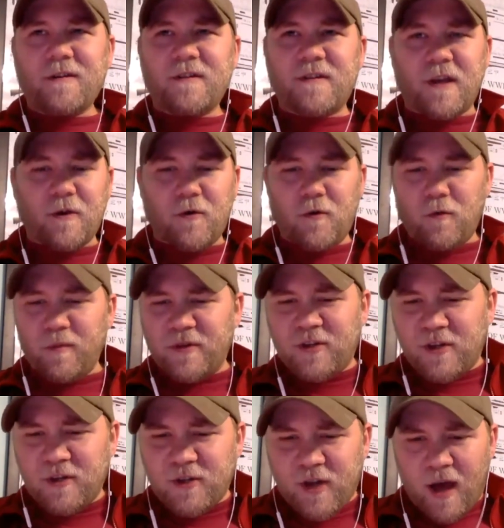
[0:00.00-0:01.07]
single
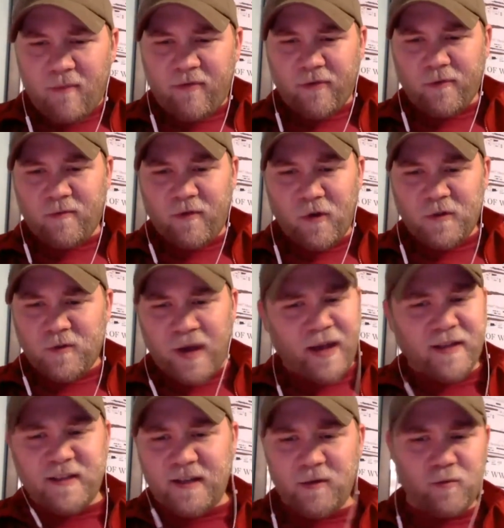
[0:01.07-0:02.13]
machine shop for
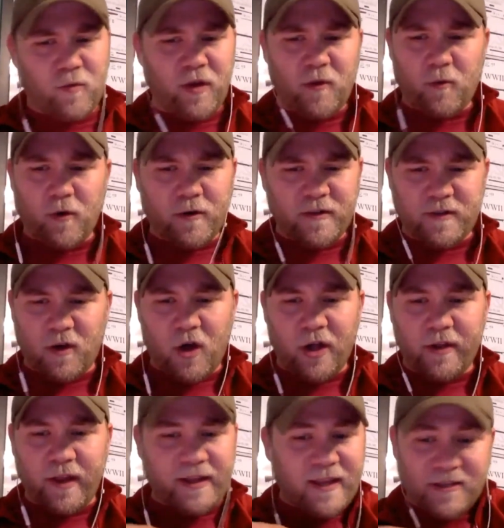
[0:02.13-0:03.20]
Volkswagens. He works
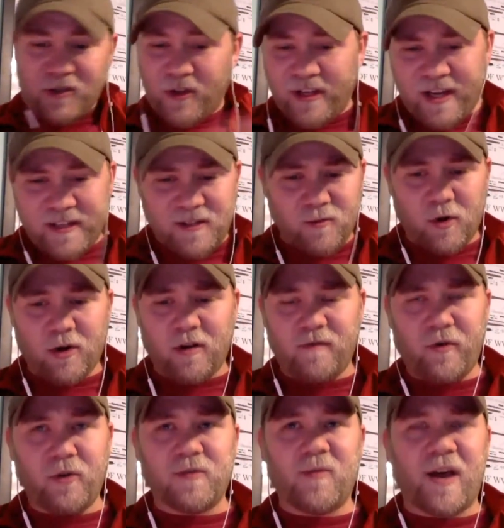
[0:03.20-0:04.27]
on like that's all he does is work on
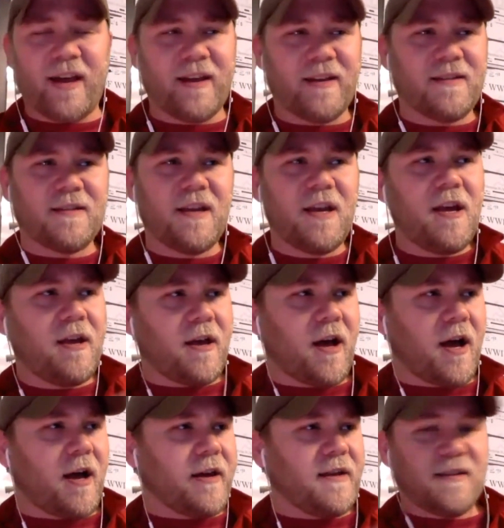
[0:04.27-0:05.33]
Volkswagens.
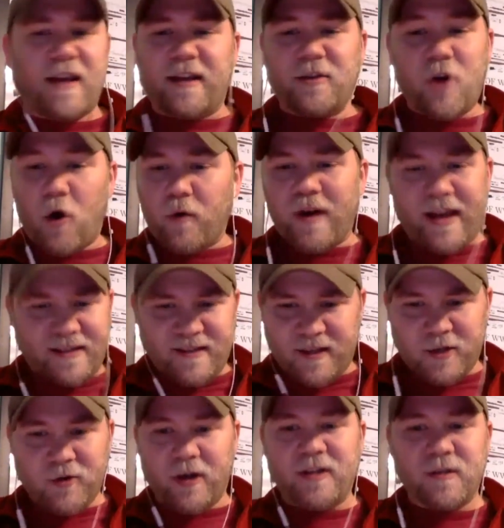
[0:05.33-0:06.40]
He's like known as the
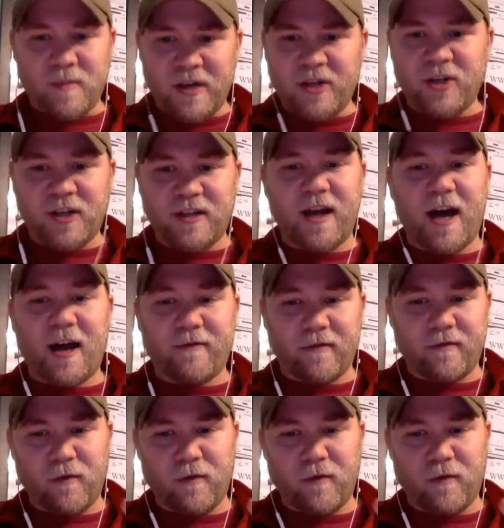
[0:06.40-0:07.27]
transmission guy for